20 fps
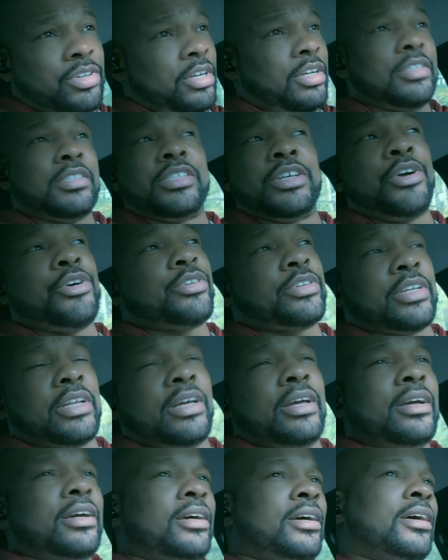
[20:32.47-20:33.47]
it seriously,
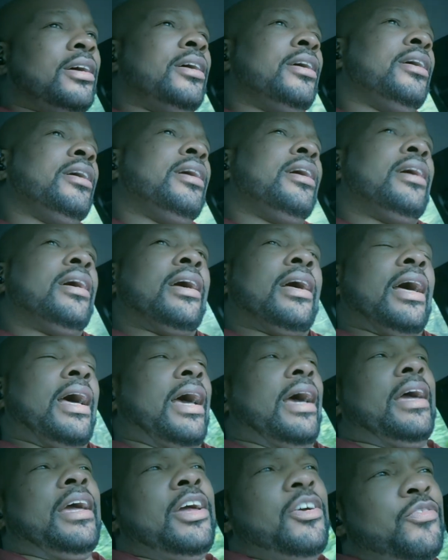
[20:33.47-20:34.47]

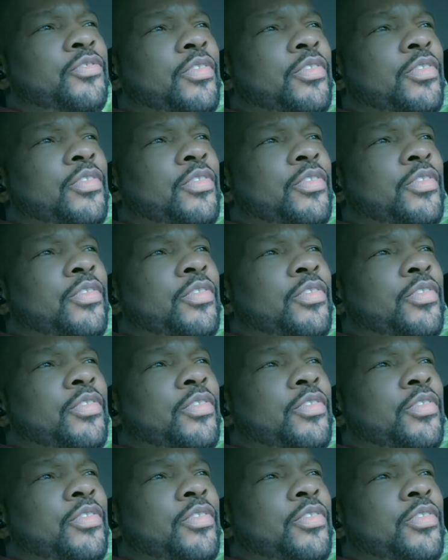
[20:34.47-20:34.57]
and he